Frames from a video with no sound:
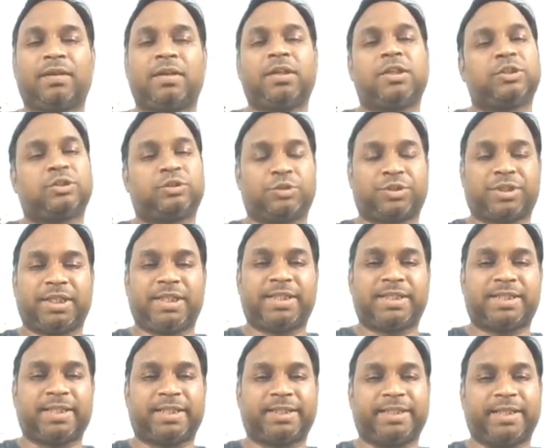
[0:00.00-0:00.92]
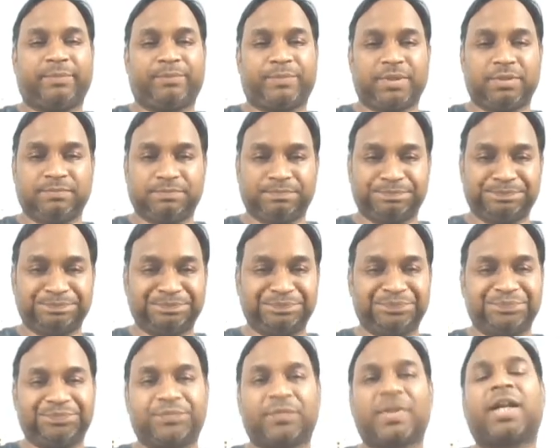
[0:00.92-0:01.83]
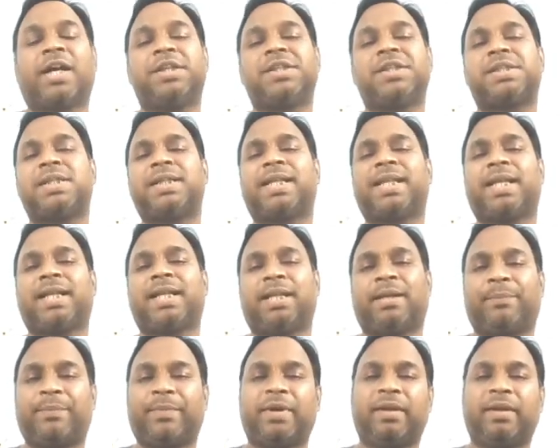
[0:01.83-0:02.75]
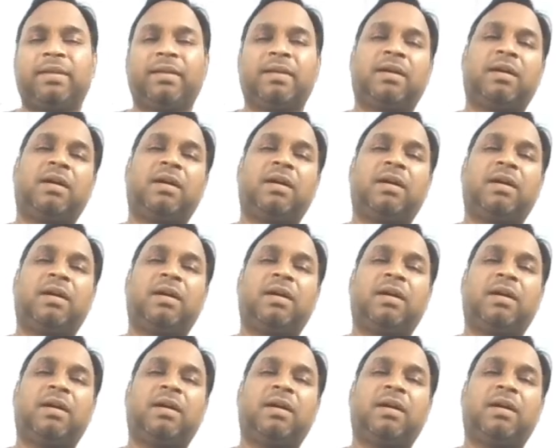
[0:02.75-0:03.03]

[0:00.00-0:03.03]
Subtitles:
So see this example. Consider a number